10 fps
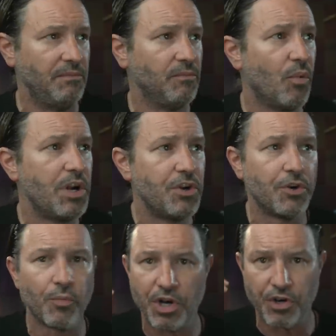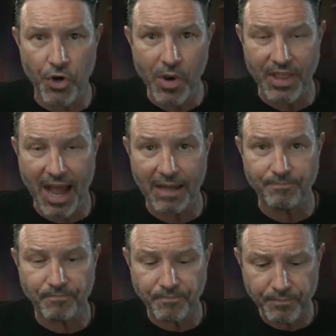when you're when you're doing that,
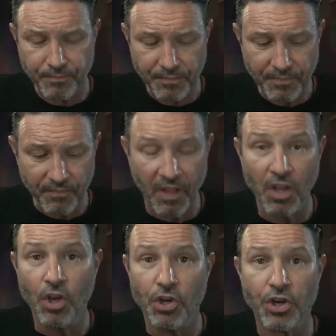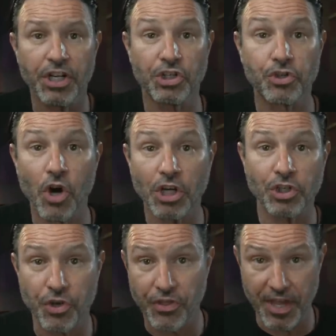you're going to
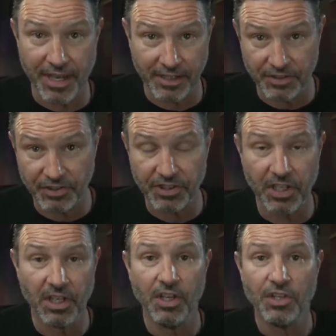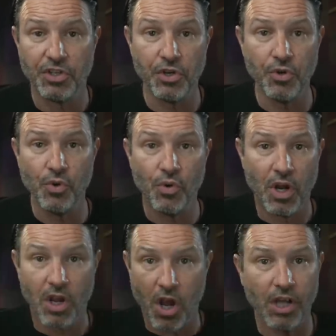structure things to
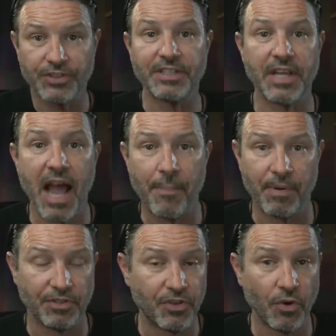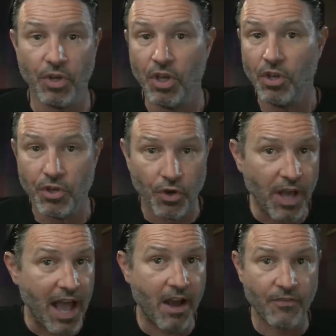cause that to happen. So you'll
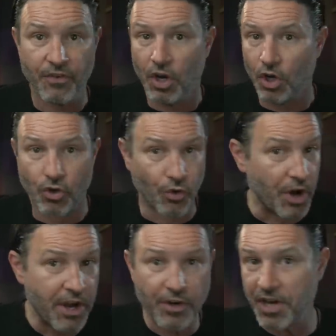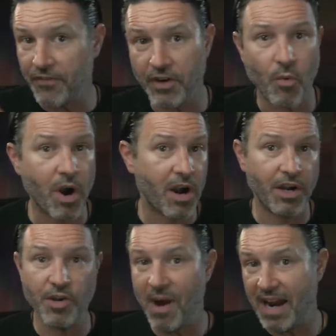have greeters everywhere.
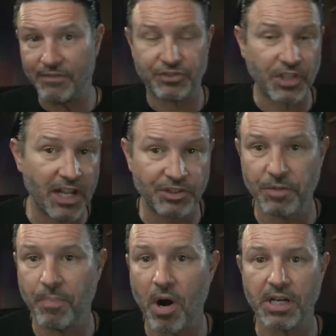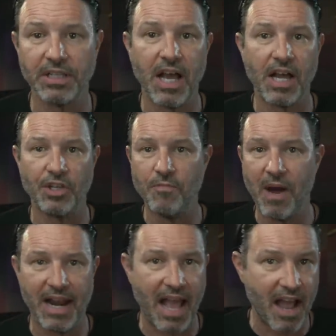You might have signs in the parking lot. You
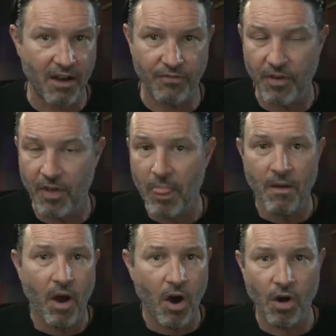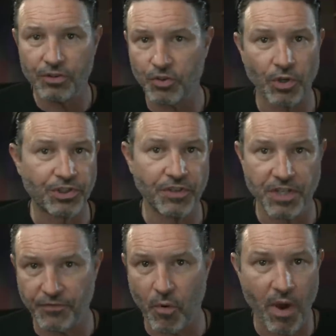might have all sorts of
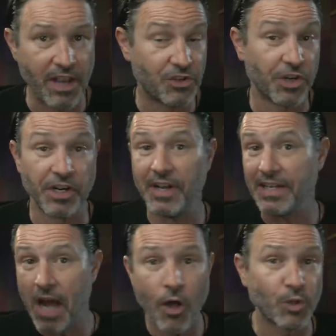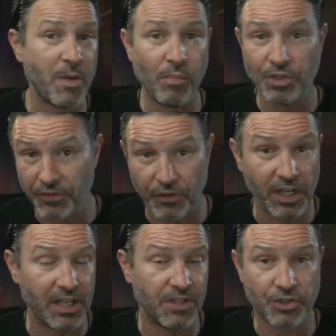different ways. You're going to acknowledge people differently
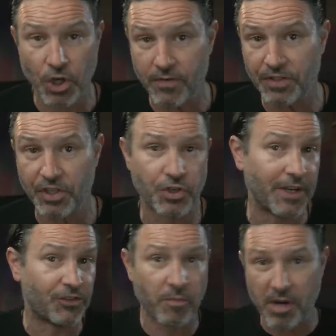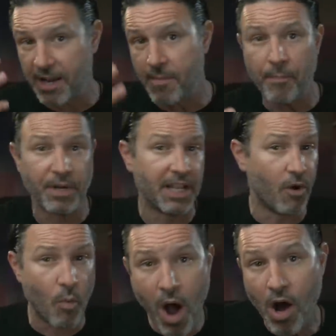in the services. You're going to have somebody come up and give a
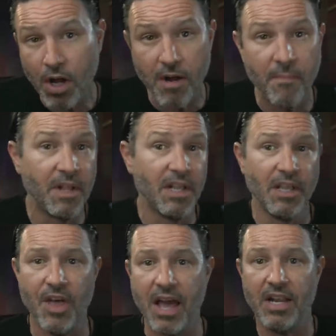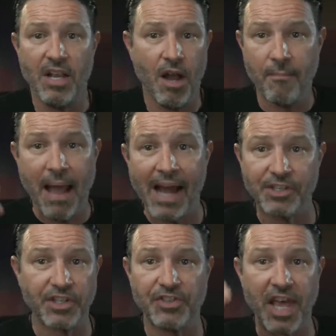welcome that
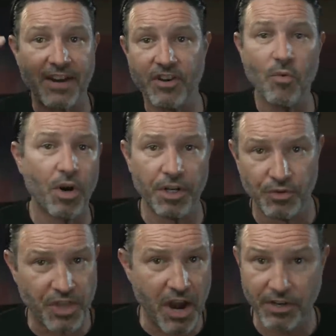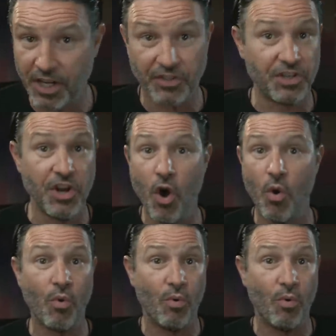imagines that everyone who's there doesn't know